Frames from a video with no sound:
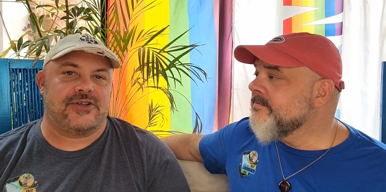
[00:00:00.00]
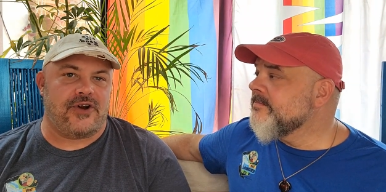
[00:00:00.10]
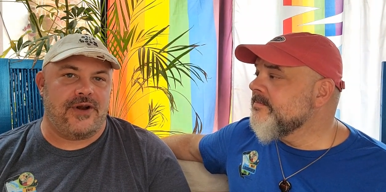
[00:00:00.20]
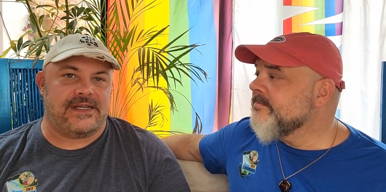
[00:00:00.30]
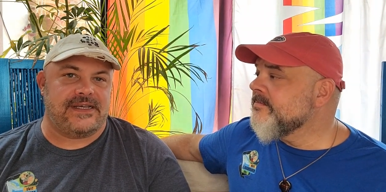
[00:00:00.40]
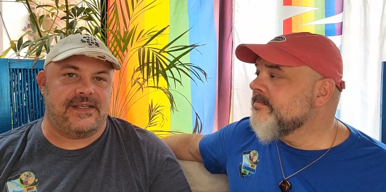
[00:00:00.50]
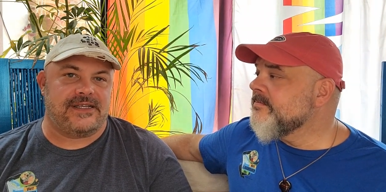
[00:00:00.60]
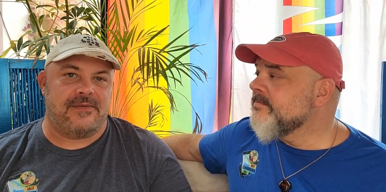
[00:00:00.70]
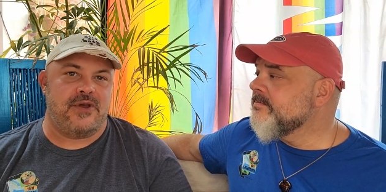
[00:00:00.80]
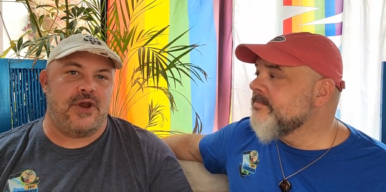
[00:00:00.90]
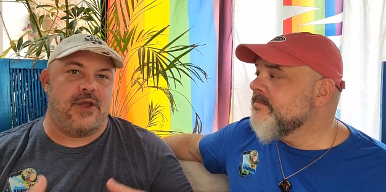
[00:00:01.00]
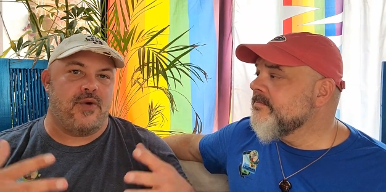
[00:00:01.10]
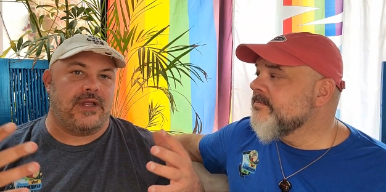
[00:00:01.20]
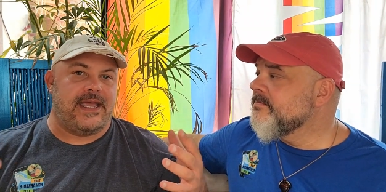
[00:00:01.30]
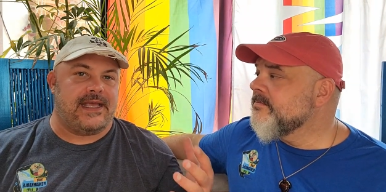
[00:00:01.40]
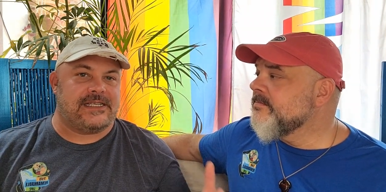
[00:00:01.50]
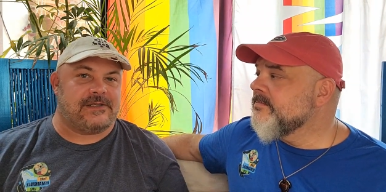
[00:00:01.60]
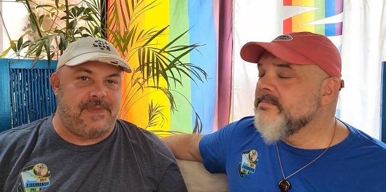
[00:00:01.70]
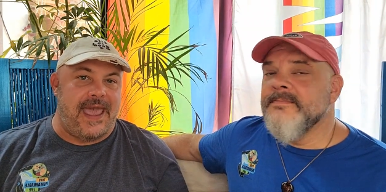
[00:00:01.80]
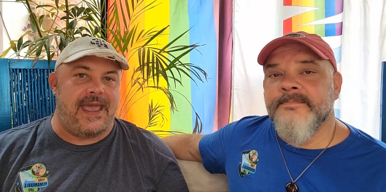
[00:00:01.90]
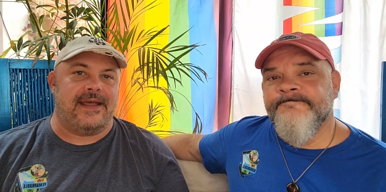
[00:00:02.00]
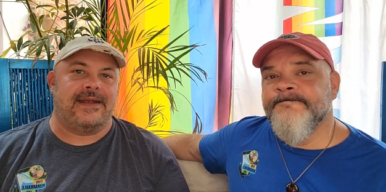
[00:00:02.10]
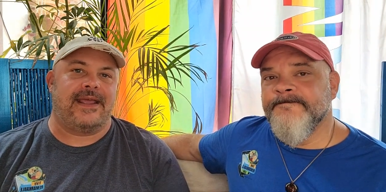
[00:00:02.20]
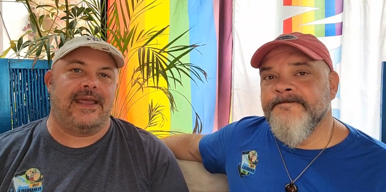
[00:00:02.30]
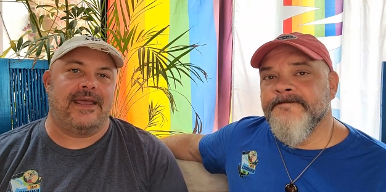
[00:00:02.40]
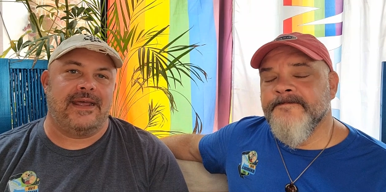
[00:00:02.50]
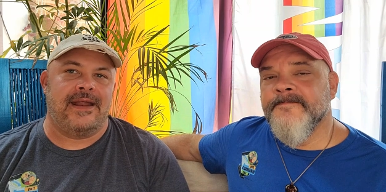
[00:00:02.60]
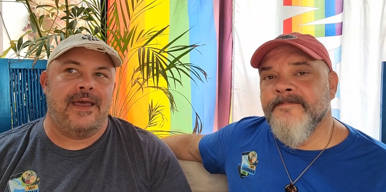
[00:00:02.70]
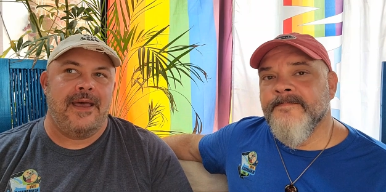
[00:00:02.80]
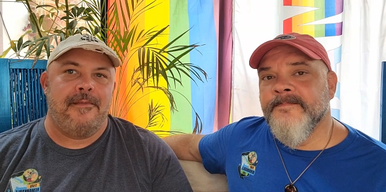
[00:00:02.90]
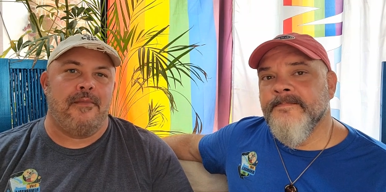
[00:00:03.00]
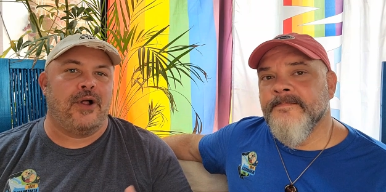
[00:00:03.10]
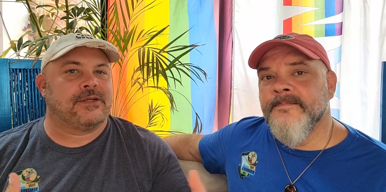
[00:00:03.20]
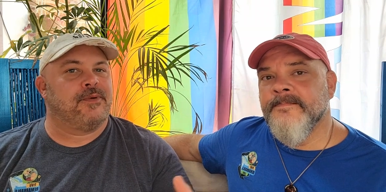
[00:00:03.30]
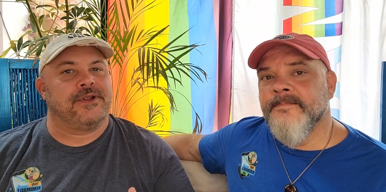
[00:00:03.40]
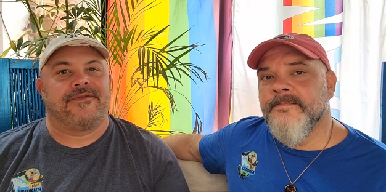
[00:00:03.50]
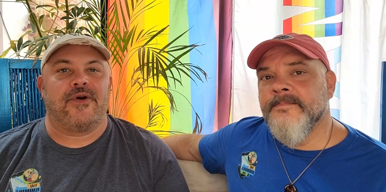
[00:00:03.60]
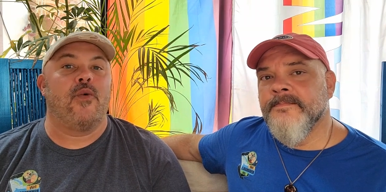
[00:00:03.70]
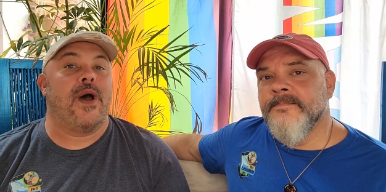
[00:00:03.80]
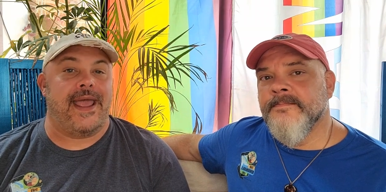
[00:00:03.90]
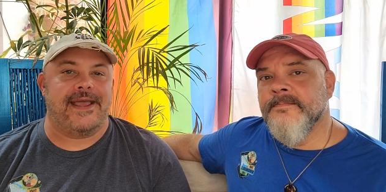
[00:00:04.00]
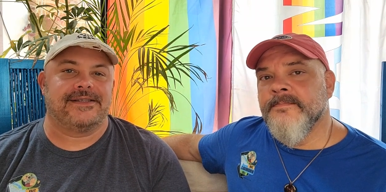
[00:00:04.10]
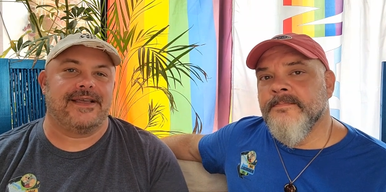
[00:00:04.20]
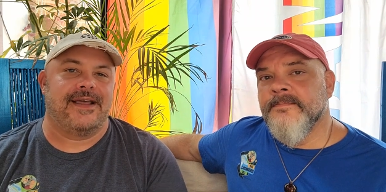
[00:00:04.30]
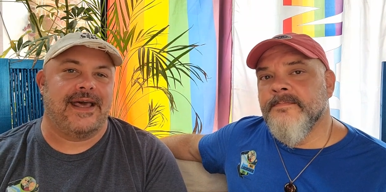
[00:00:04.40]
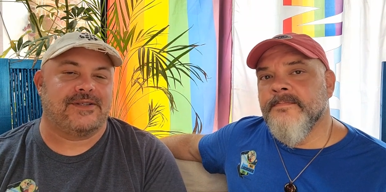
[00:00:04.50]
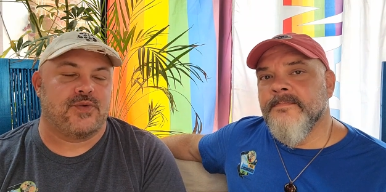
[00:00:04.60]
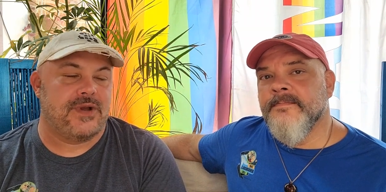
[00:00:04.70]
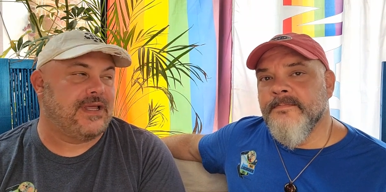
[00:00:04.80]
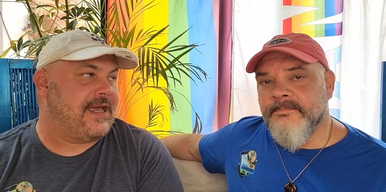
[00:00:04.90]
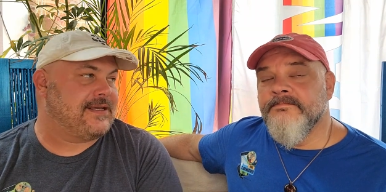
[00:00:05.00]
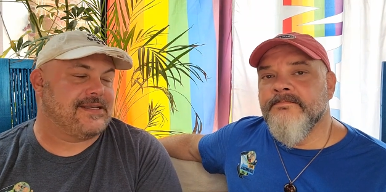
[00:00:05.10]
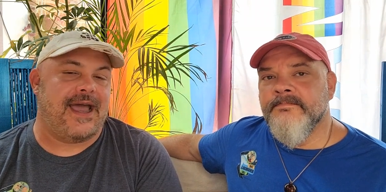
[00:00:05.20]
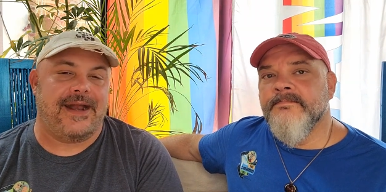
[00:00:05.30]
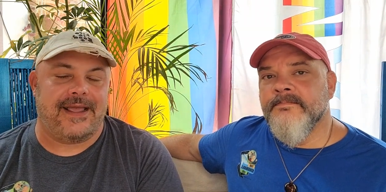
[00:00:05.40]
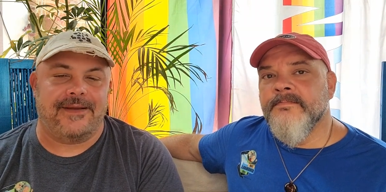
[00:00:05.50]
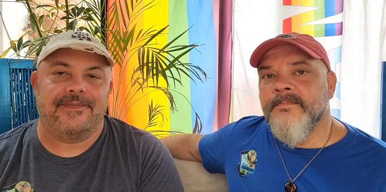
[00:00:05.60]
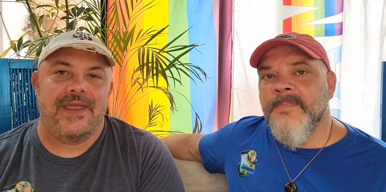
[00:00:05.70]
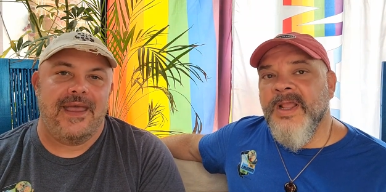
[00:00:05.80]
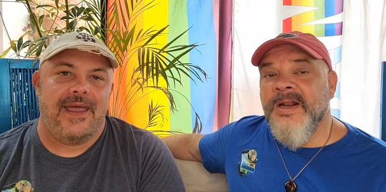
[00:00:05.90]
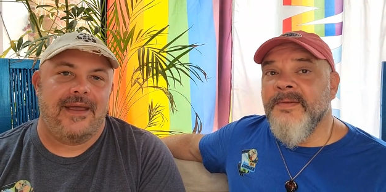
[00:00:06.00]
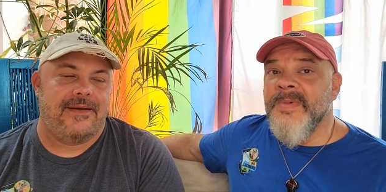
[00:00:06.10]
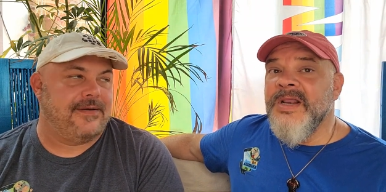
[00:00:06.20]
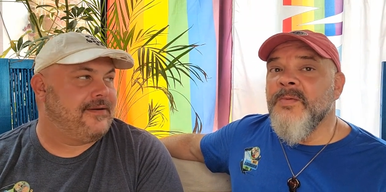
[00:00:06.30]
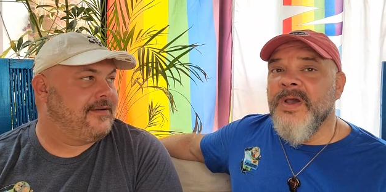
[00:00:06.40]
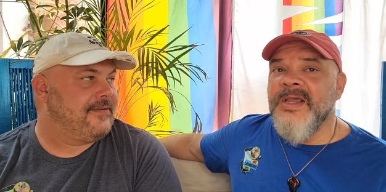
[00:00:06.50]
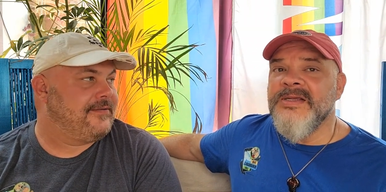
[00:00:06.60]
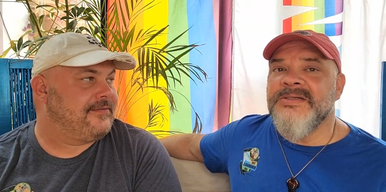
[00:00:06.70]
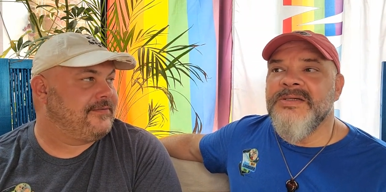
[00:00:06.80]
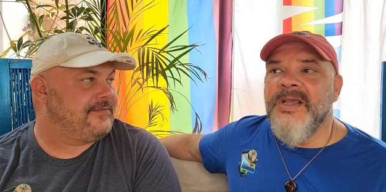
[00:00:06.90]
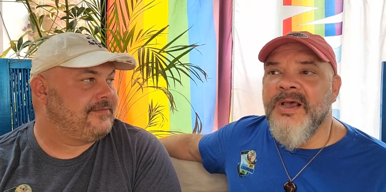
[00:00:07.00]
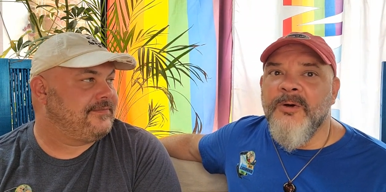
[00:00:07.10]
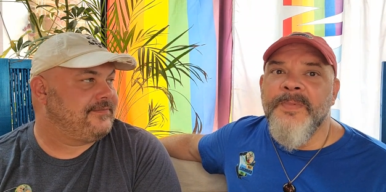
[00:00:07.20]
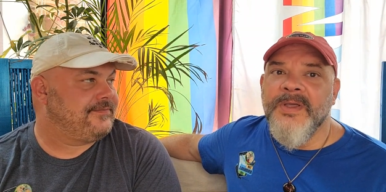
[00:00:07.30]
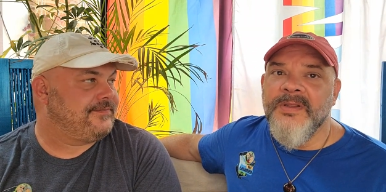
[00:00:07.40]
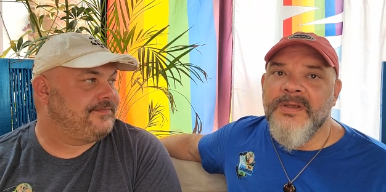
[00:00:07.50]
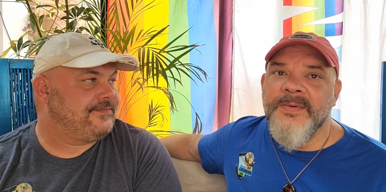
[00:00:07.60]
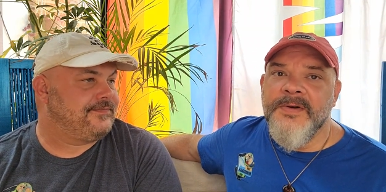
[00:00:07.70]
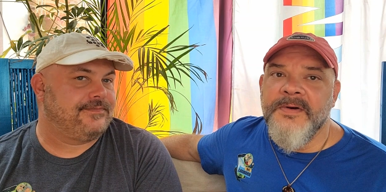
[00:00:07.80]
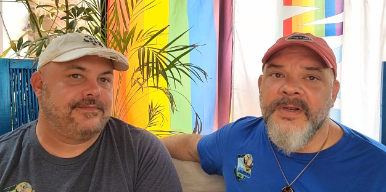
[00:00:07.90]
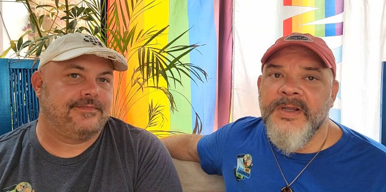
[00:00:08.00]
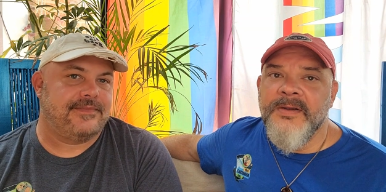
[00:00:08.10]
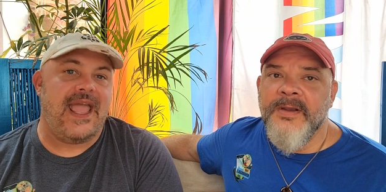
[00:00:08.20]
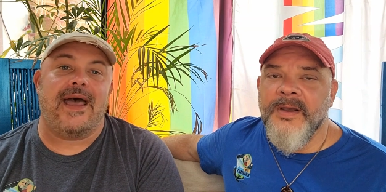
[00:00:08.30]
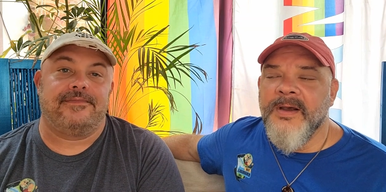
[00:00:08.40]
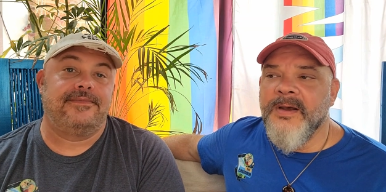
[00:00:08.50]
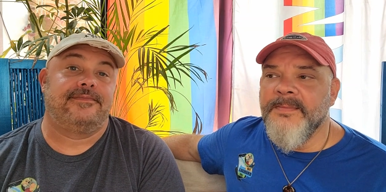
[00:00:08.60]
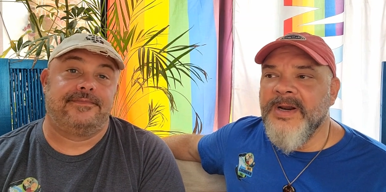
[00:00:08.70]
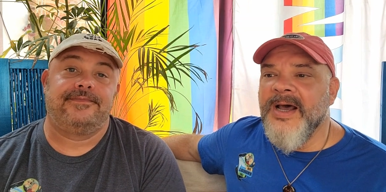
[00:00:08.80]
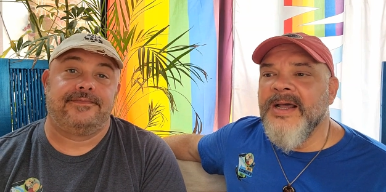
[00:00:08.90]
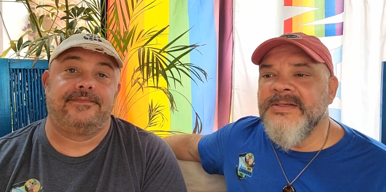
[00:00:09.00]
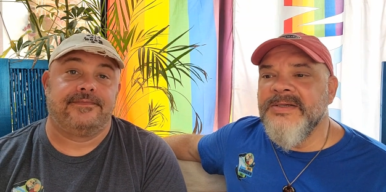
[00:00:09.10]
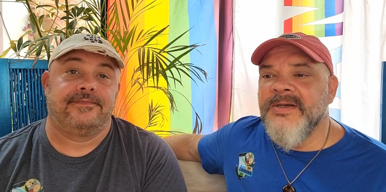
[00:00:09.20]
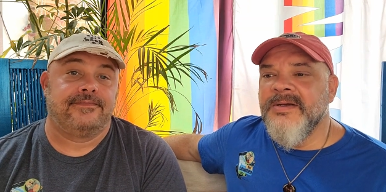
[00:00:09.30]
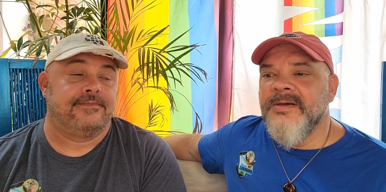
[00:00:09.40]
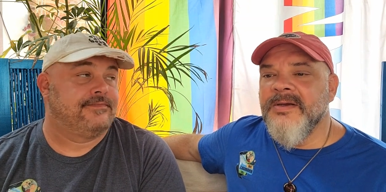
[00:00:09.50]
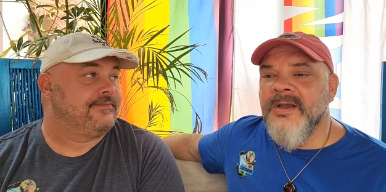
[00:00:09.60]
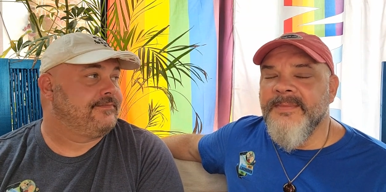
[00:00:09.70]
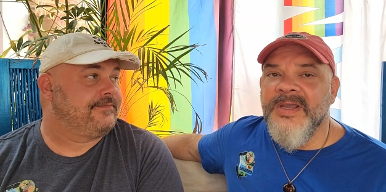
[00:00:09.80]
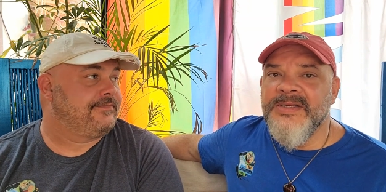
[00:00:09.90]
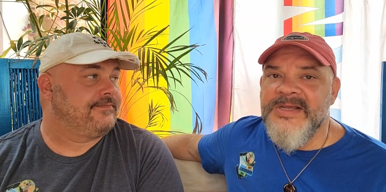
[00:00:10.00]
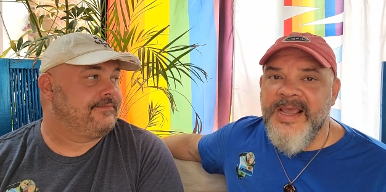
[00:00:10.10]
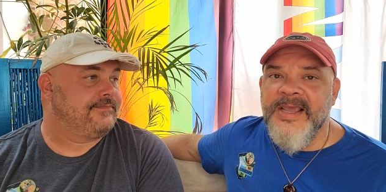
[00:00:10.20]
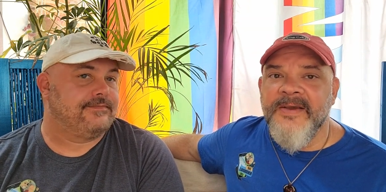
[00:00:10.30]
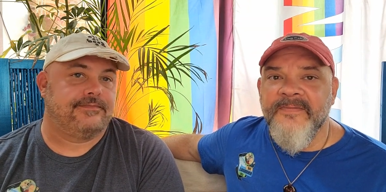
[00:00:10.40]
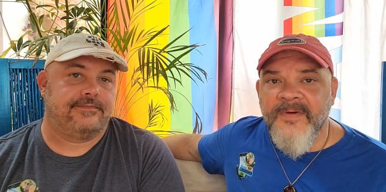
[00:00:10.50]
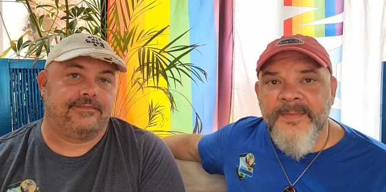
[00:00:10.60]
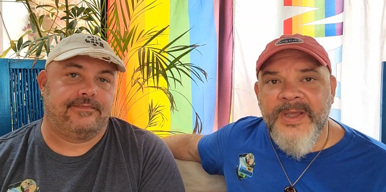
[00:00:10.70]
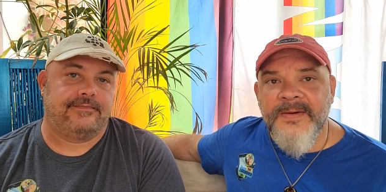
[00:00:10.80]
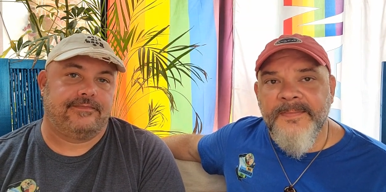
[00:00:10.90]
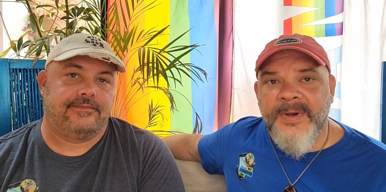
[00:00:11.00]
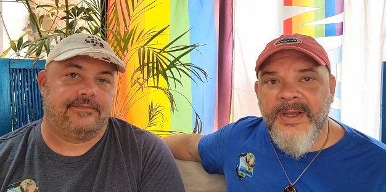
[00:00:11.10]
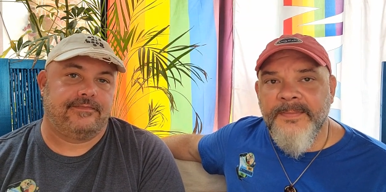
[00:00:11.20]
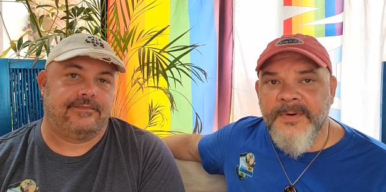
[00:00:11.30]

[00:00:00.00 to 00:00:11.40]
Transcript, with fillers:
Speaker 1: you're starting to see this community really expand mm-hmm. in multiple different ways, and that's really exciting
Speaker 2: and in many ways helping the community. Yeah. Um, not coming and taking from it, but